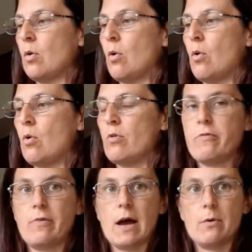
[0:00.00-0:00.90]
or the
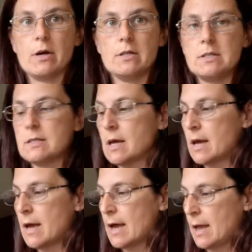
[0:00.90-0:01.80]
flowers.
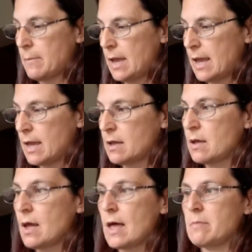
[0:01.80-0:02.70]
Here
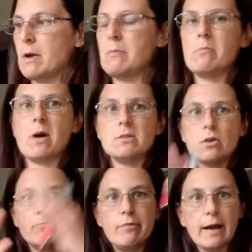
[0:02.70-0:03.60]
at the moment mine's
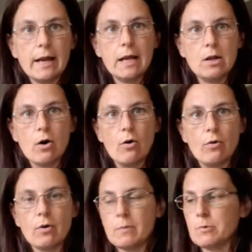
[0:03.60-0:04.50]
gone really
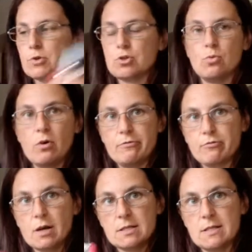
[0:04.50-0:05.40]
long. I'm not sure what
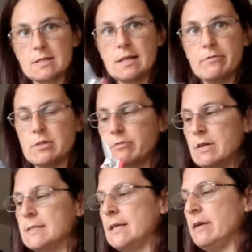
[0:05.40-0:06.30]
variety this lavender
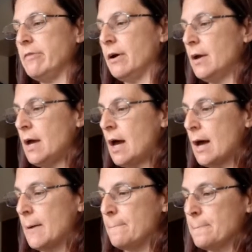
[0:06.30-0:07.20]
is either,
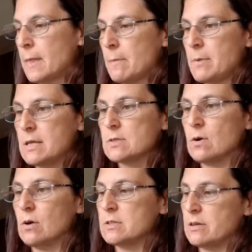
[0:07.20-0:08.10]
but it's
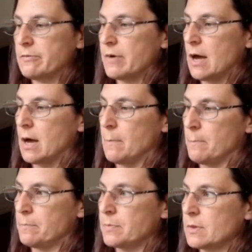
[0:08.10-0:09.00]
got lots of
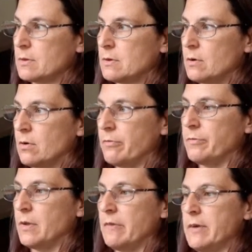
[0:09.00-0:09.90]

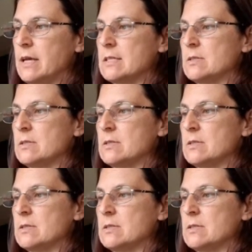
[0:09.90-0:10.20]
I think